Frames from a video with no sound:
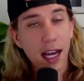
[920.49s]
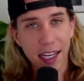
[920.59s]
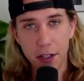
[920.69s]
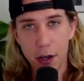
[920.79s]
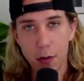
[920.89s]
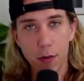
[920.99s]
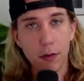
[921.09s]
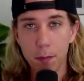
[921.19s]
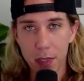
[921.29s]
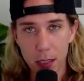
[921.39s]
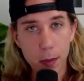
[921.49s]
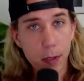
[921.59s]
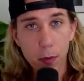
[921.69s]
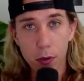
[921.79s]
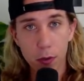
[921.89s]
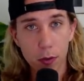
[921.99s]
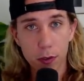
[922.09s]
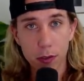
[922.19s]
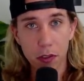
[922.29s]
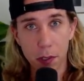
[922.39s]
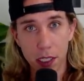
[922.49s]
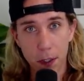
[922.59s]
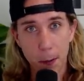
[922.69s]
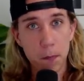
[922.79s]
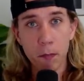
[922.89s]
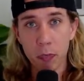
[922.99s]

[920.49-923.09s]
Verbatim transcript: I know maybe people don't agree with me here.